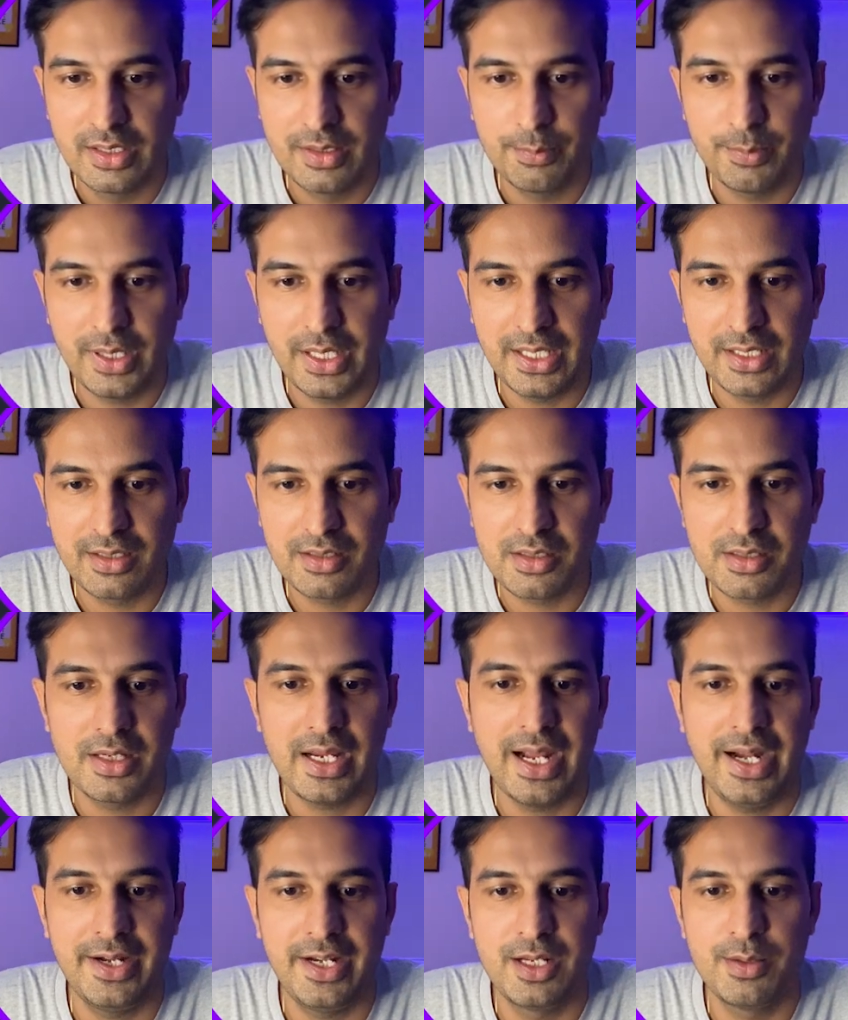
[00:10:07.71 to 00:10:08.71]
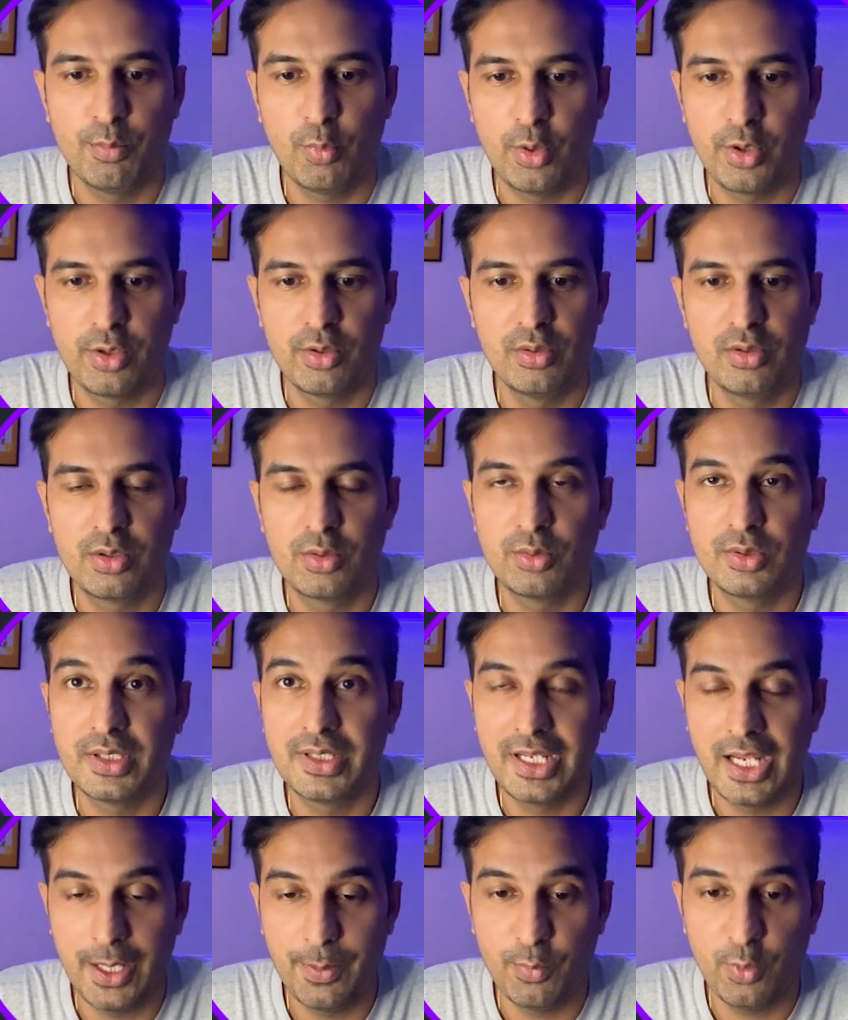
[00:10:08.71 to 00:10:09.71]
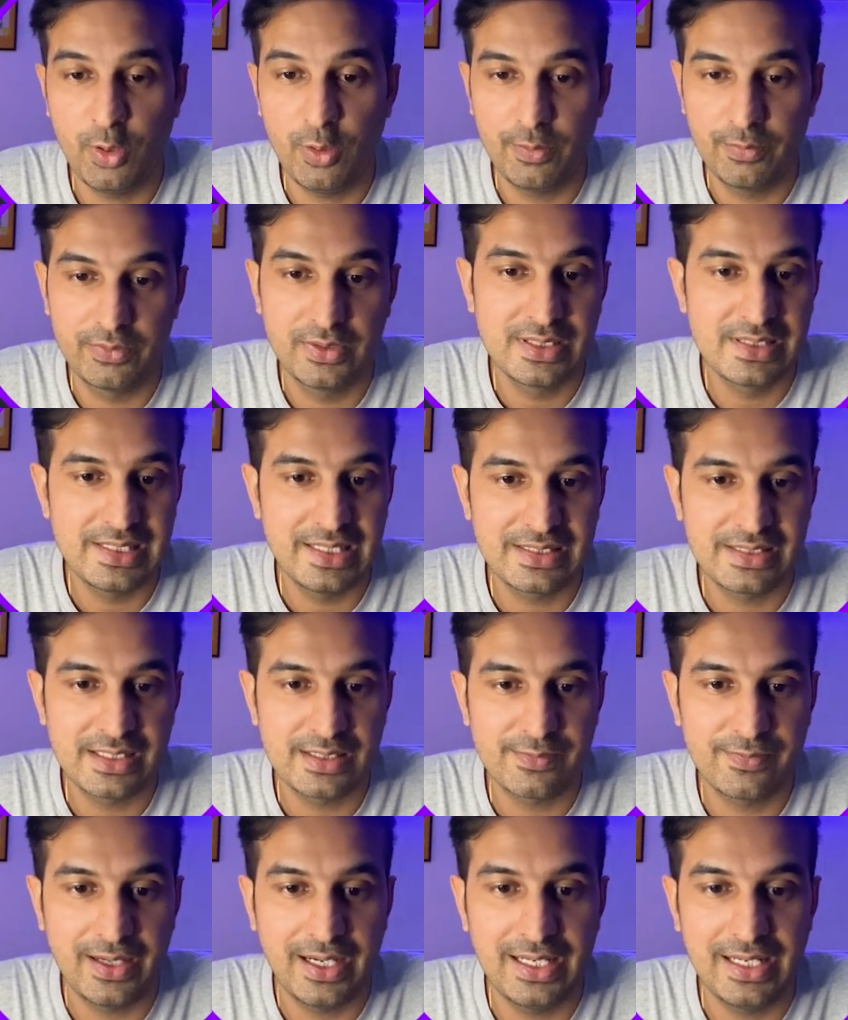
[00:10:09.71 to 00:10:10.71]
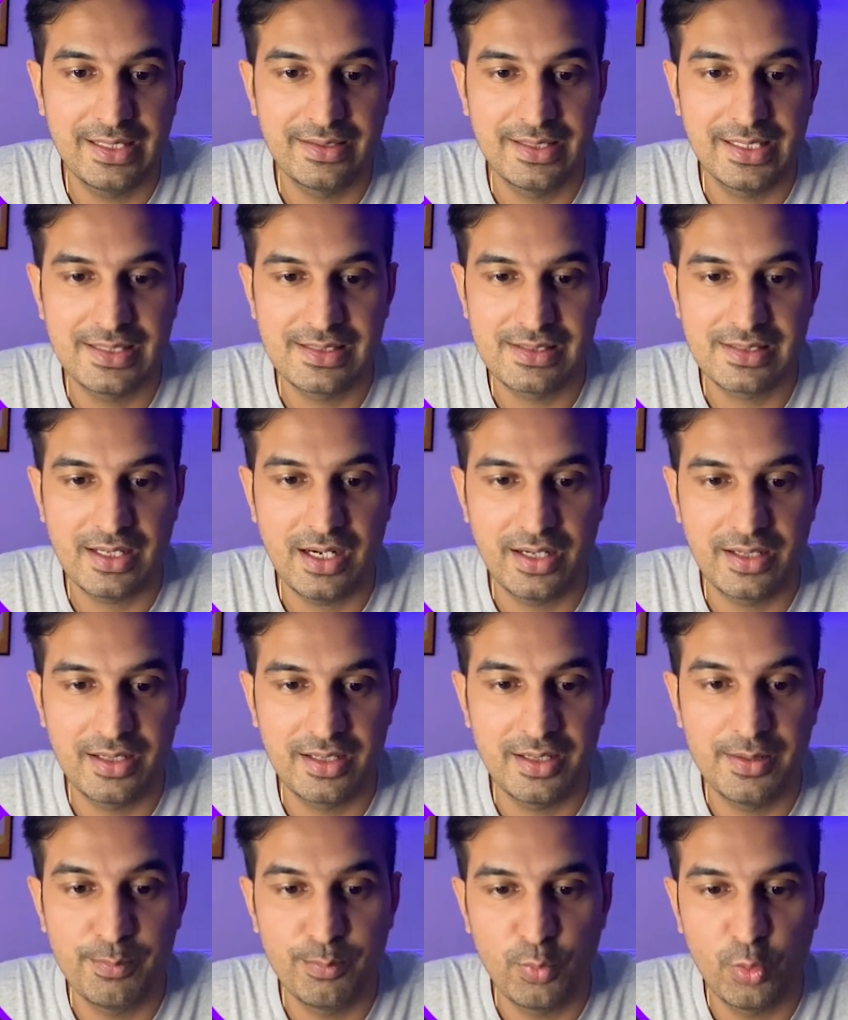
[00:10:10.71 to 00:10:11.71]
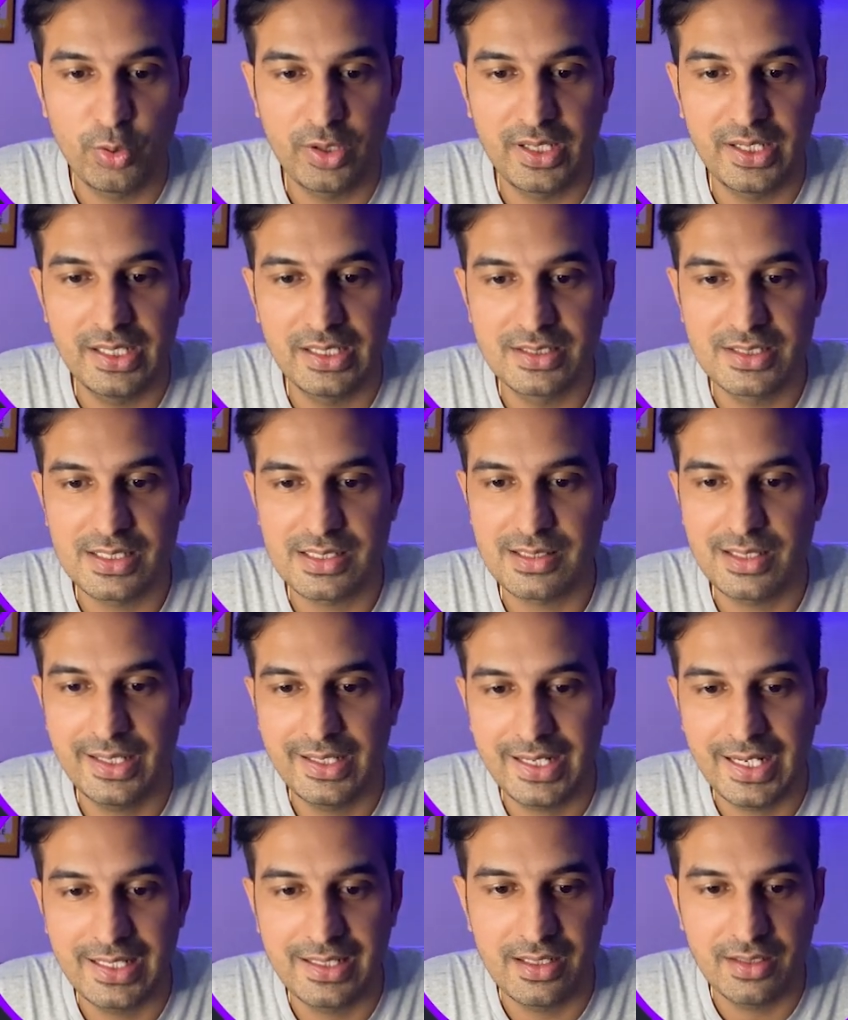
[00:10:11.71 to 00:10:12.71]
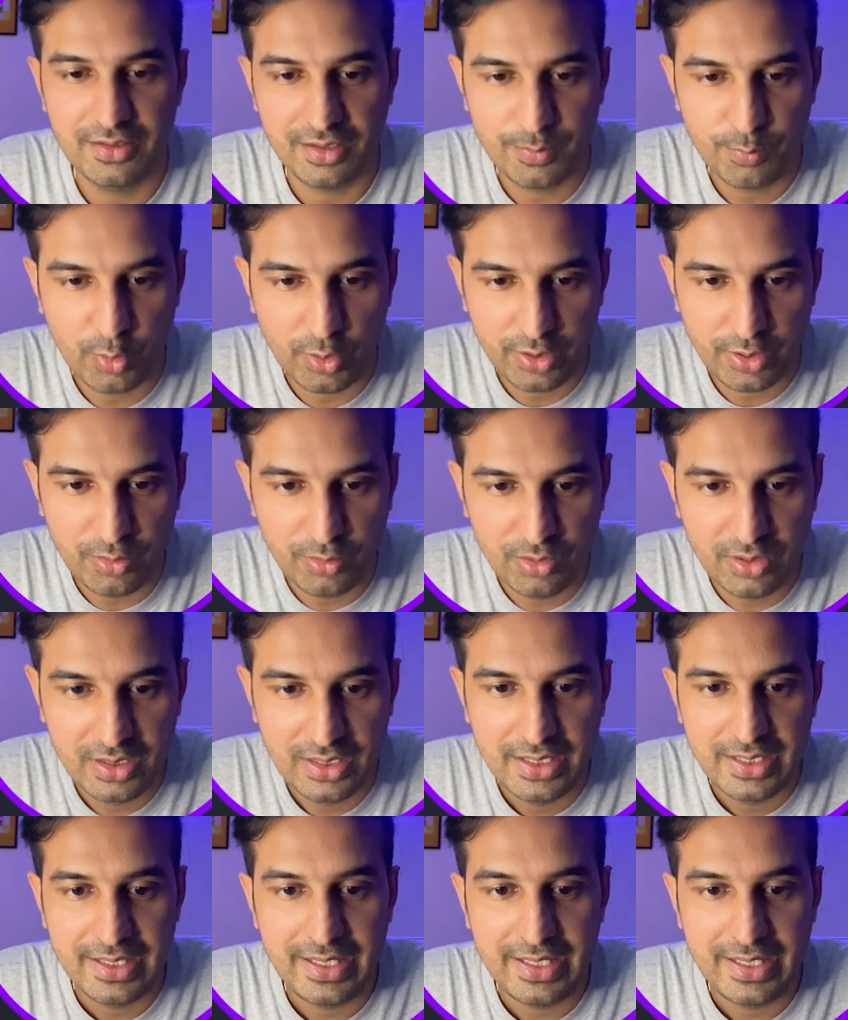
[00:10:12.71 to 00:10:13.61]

by adding module to the name of the CSS file and then start importing it just like any other module.